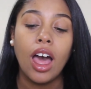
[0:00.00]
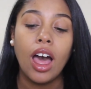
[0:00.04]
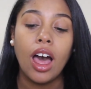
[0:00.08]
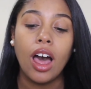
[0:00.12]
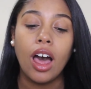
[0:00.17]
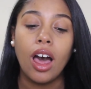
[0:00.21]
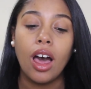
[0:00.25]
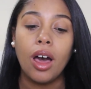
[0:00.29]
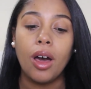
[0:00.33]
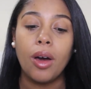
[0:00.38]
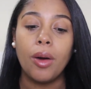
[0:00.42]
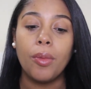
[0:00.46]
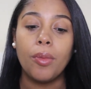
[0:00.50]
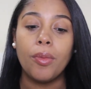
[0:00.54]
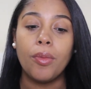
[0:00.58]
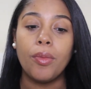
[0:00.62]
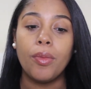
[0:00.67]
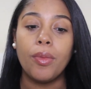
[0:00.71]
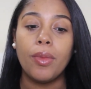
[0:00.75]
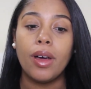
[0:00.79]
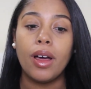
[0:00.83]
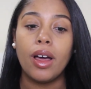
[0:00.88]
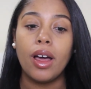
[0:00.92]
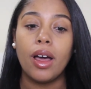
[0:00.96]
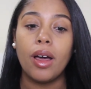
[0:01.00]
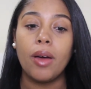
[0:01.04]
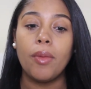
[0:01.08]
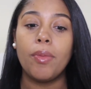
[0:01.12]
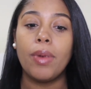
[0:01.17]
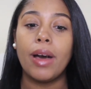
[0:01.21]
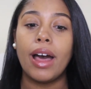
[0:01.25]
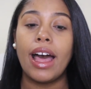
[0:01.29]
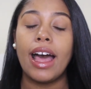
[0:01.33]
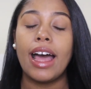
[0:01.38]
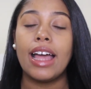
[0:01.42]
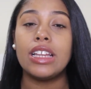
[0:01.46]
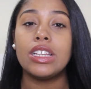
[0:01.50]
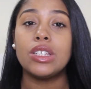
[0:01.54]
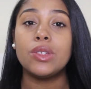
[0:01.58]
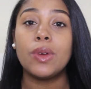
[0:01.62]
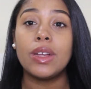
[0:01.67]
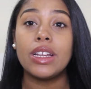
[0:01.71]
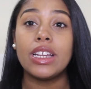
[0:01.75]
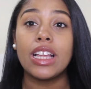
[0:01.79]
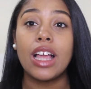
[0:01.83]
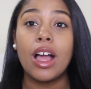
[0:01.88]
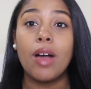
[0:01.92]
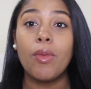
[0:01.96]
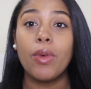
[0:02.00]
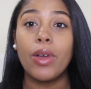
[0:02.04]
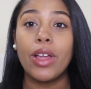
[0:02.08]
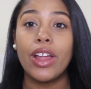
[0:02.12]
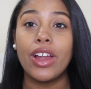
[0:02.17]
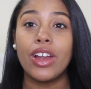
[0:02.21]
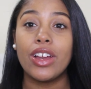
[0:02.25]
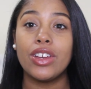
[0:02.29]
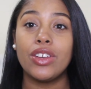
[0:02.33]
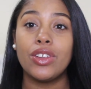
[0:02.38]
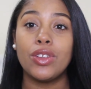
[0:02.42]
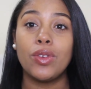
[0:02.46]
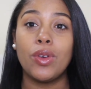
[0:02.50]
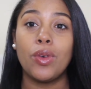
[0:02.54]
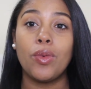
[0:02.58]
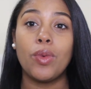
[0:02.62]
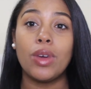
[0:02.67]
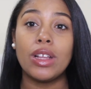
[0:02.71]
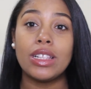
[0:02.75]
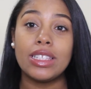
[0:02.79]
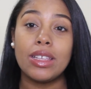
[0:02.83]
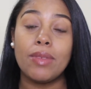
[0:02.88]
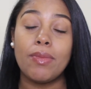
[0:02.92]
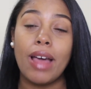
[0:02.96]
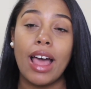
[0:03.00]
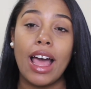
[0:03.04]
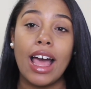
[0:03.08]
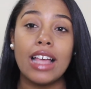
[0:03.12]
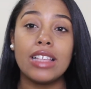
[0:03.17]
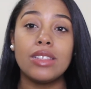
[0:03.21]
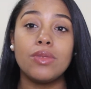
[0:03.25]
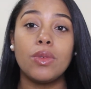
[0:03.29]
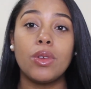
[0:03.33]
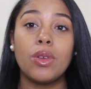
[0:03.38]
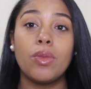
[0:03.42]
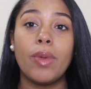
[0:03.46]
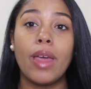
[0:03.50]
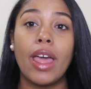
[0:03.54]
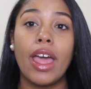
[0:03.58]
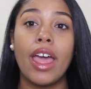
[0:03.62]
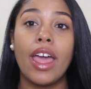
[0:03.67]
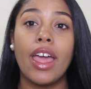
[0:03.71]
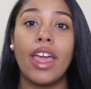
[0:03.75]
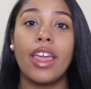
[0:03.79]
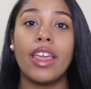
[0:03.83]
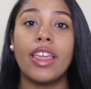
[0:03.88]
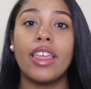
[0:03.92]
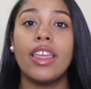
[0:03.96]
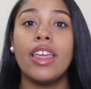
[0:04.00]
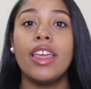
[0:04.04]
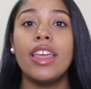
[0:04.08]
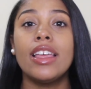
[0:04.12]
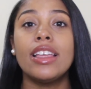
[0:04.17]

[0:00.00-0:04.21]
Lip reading: But I just wanted to come on here and do a what's in my hospital bag